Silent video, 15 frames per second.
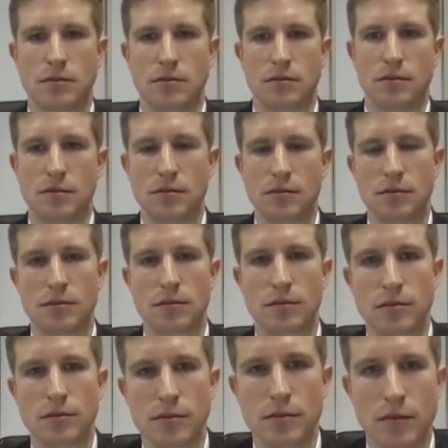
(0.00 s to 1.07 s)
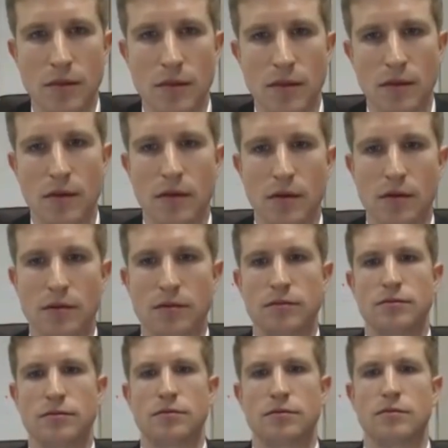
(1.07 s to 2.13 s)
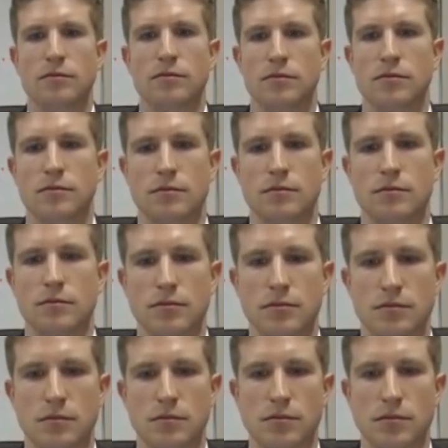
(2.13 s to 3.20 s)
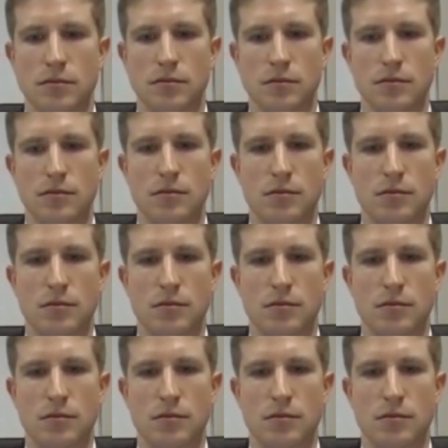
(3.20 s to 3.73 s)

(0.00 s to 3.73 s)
(not speaking)